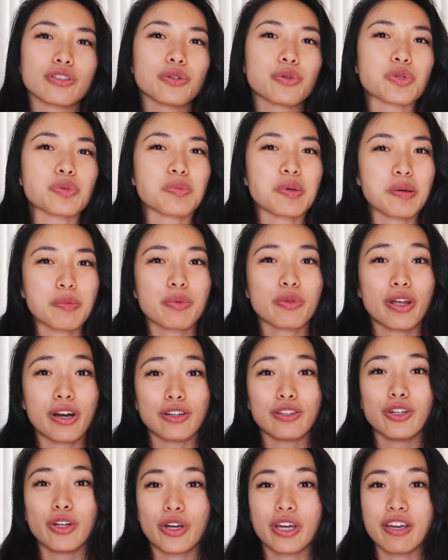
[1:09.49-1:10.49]
those people that
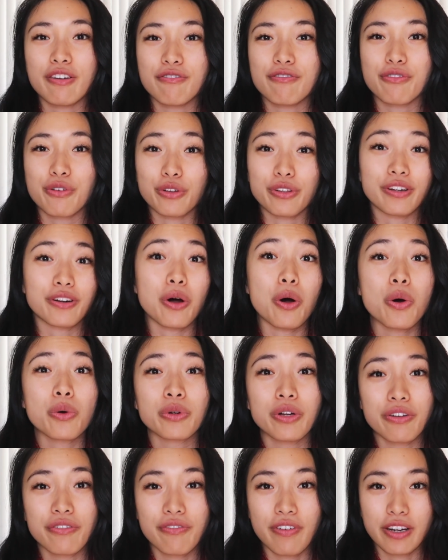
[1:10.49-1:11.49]
are looking for their
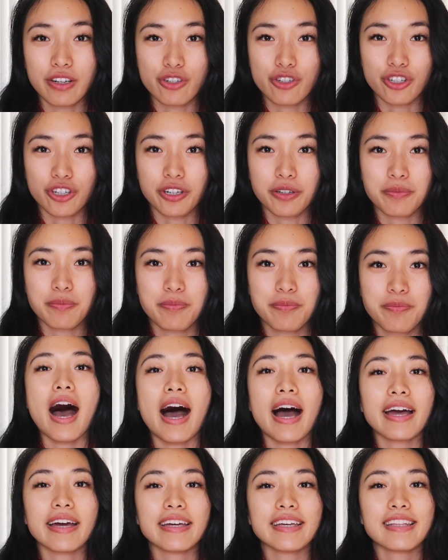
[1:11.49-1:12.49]
own adventure.
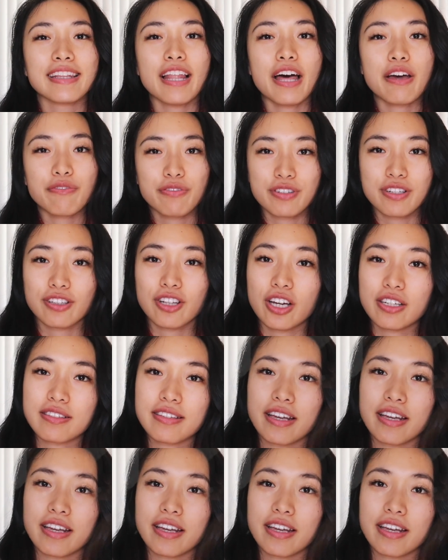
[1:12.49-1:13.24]
I left Los